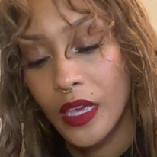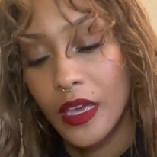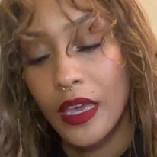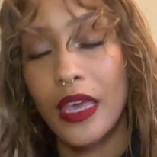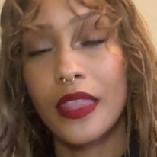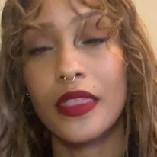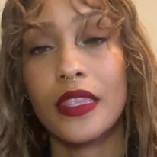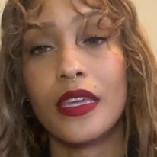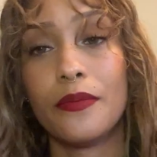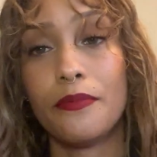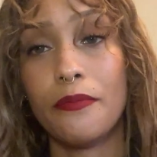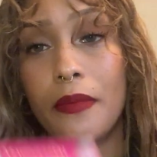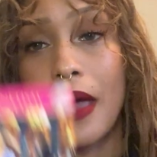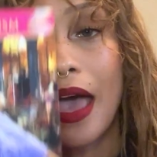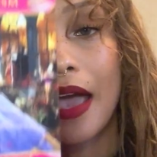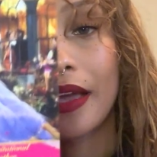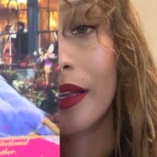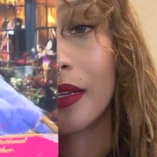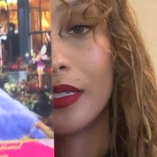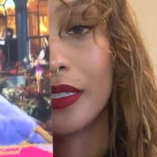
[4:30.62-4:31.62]
And then
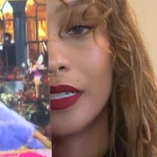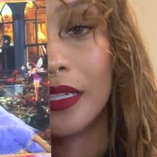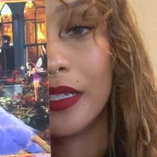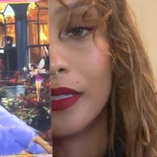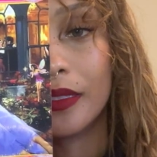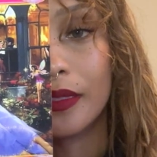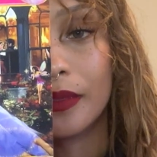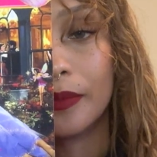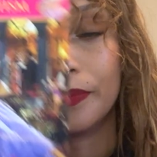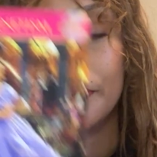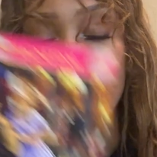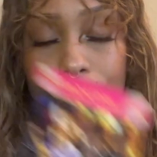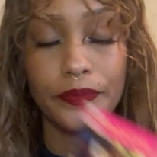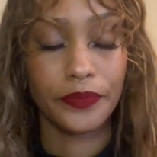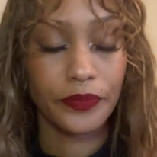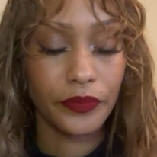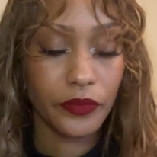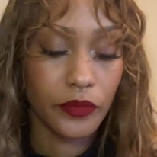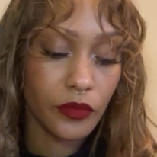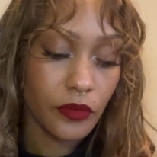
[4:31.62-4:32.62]
magnetism.
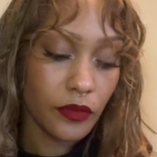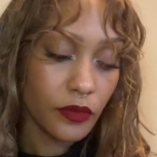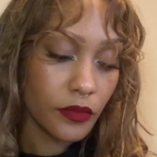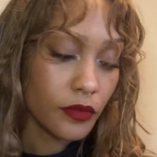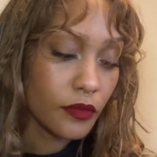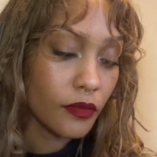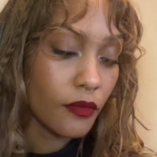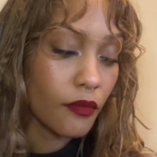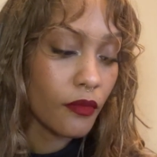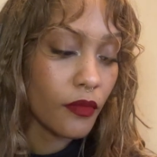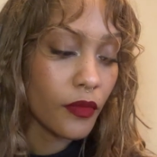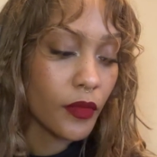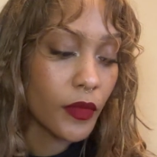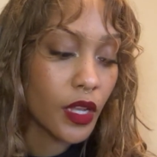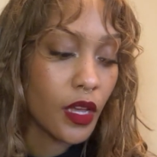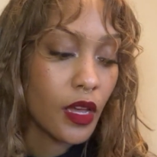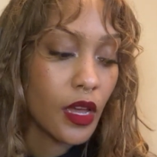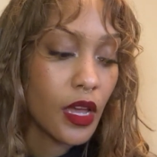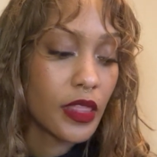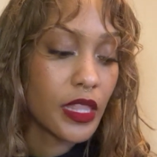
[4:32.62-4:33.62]

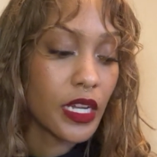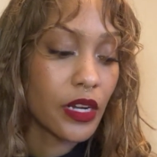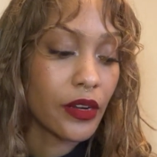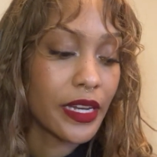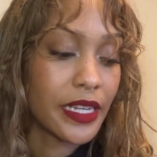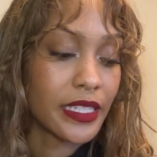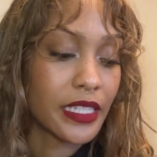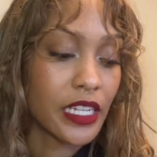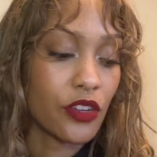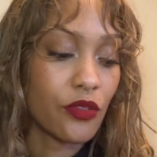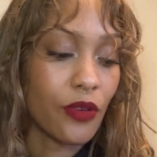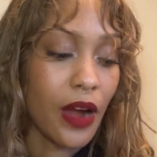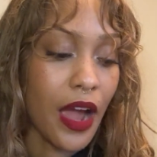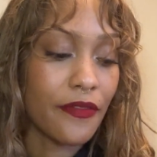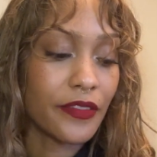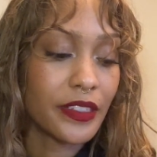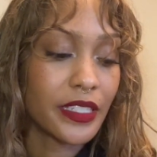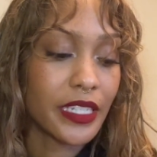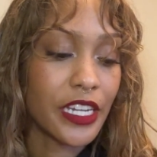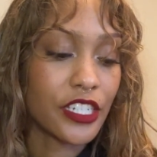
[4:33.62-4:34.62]
There is a
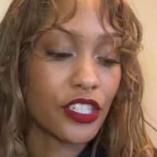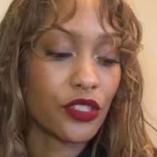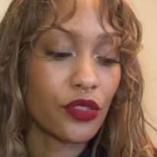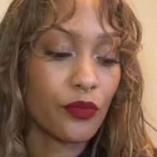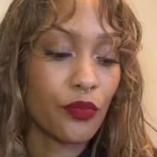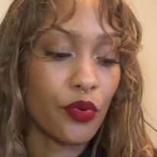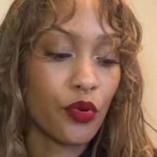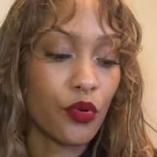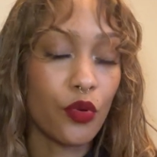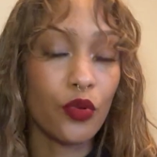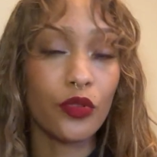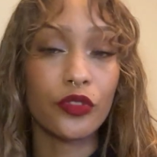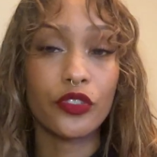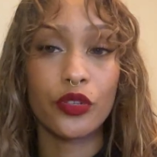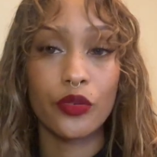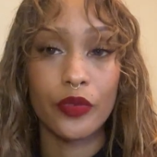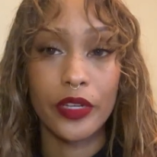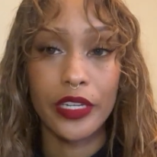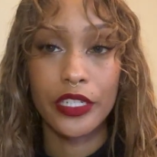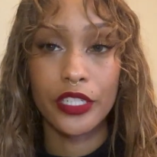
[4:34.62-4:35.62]
gravitational pull
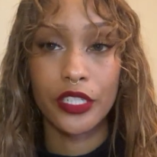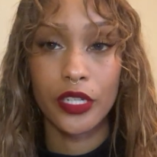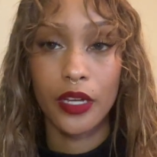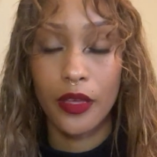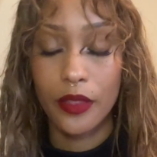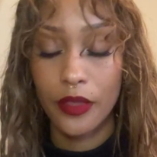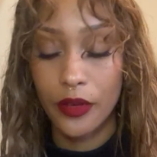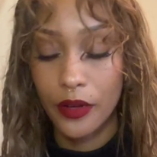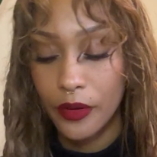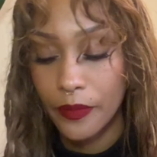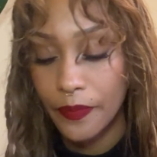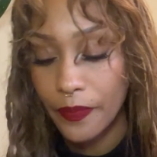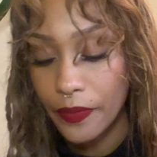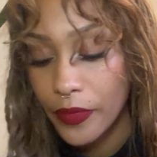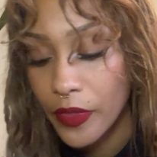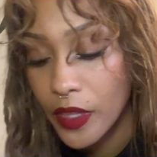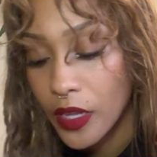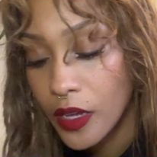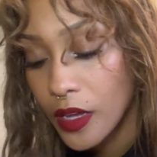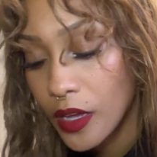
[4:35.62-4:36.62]
to each other.
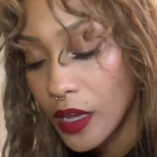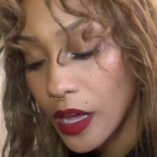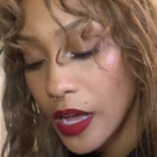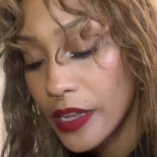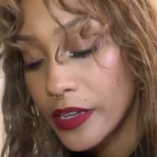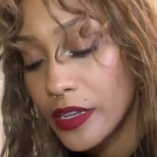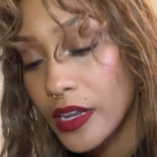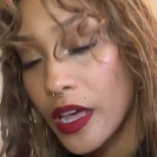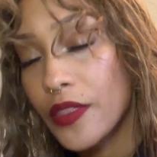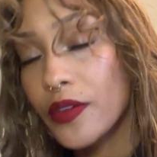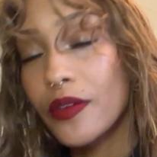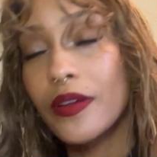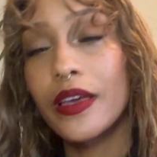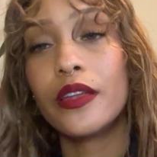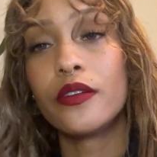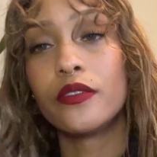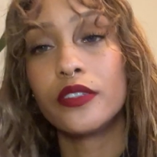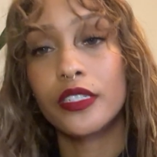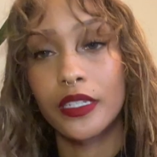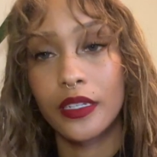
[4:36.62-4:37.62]
Another
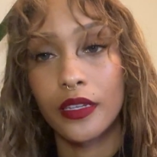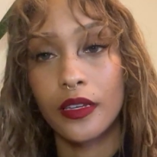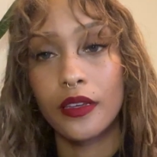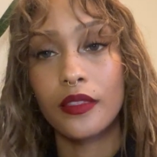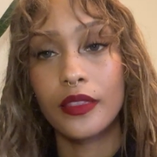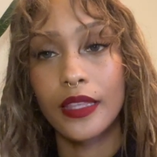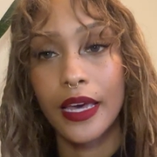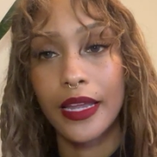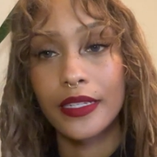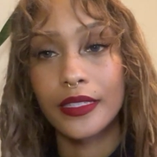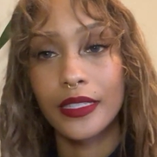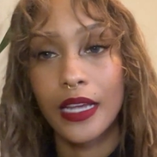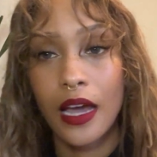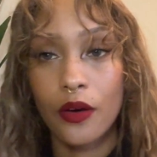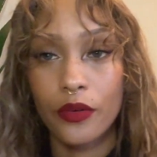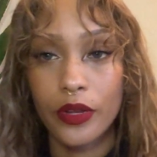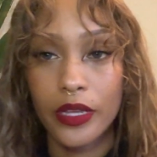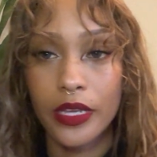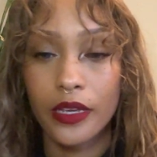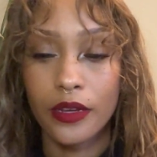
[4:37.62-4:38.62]
energy that is
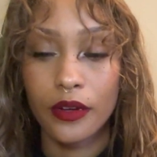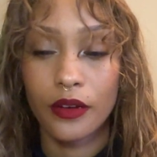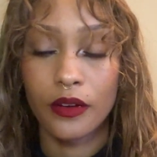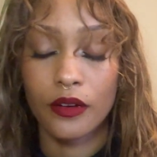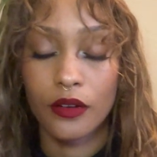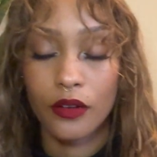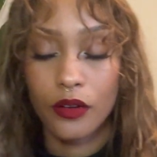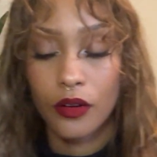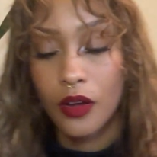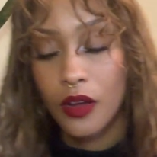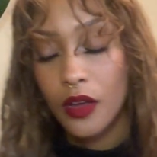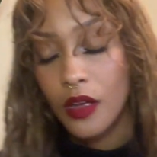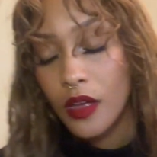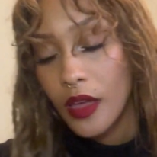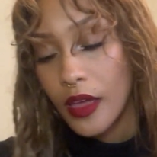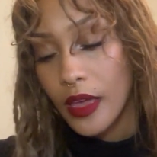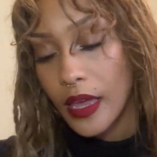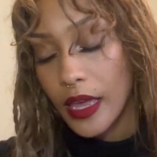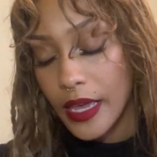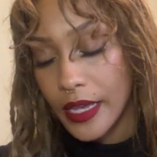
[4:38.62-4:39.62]
out here
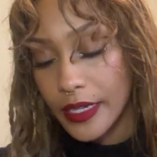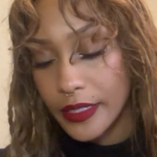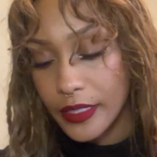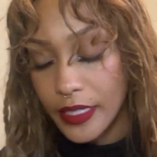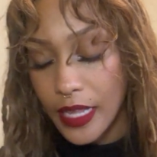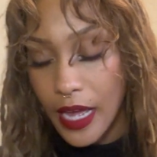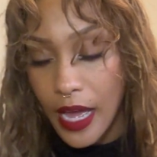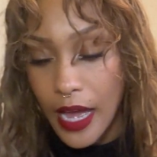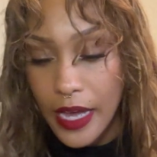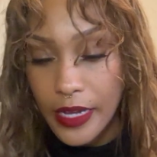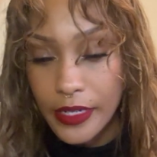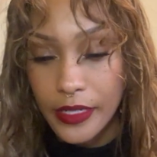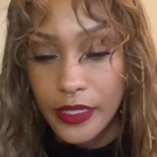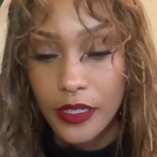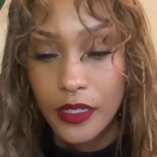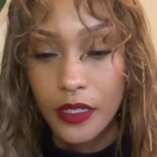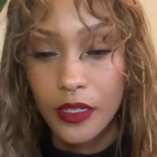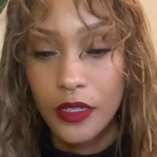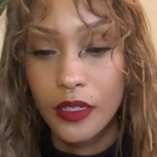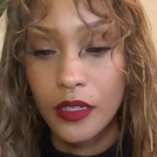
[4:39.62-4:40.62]
is that
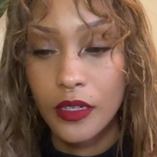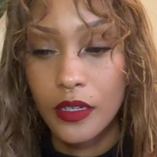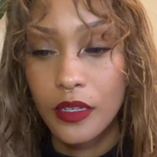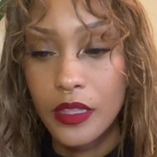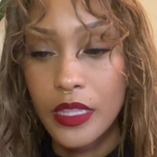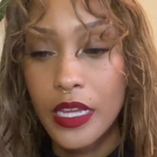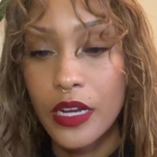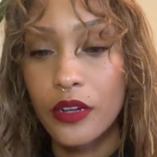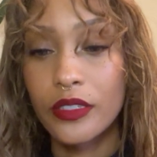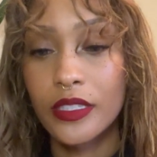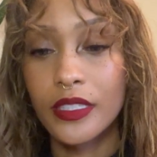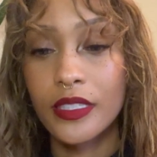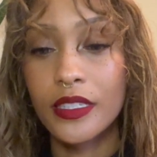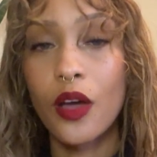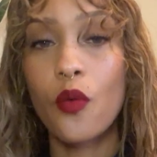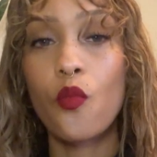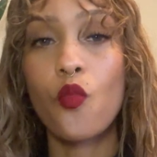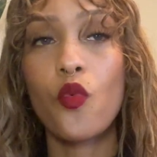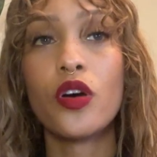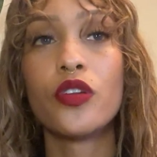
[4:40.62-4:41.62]
there's
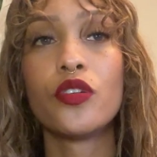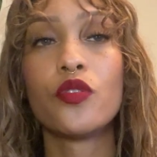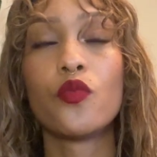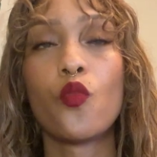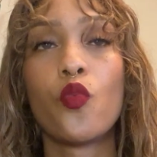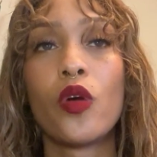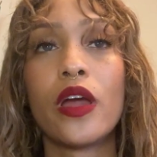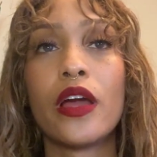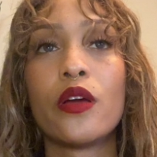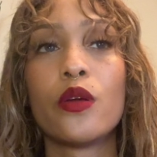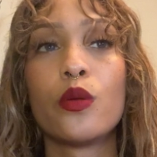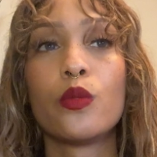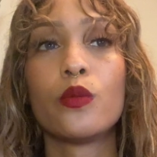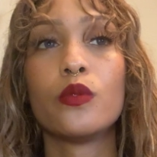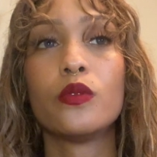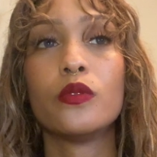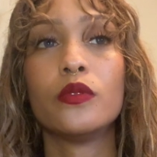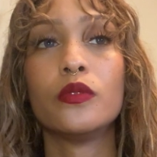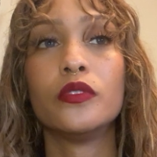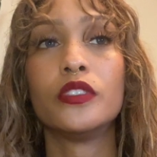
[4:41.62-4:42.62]
someone where
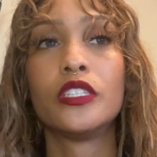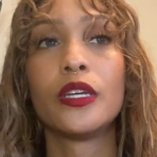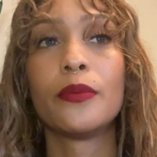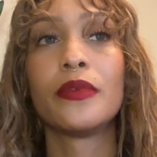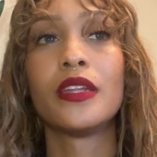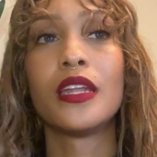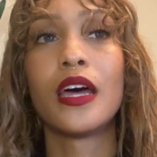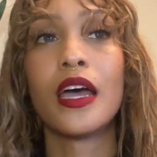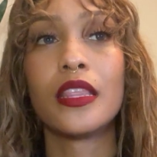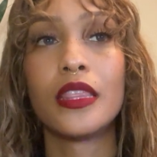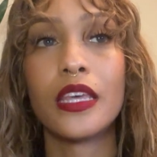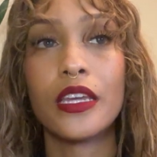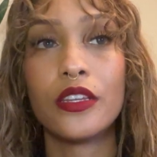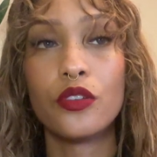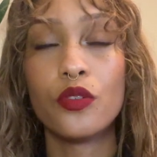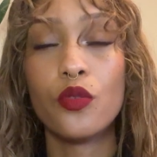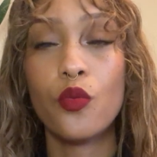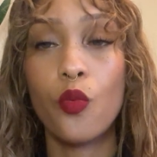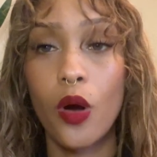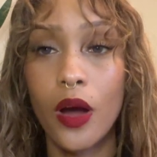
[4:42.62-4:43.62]
Gemini, they
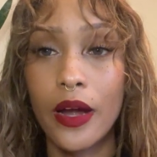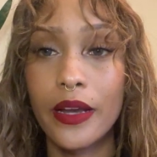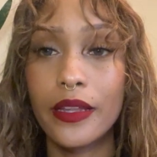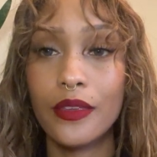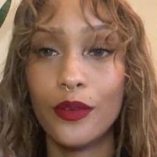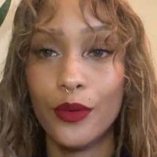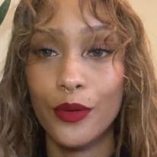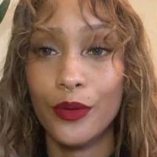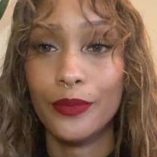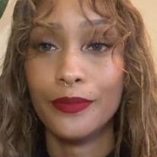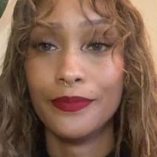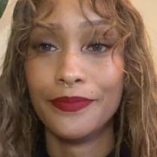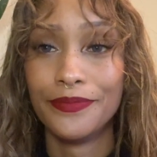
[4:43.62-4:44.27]
do want you.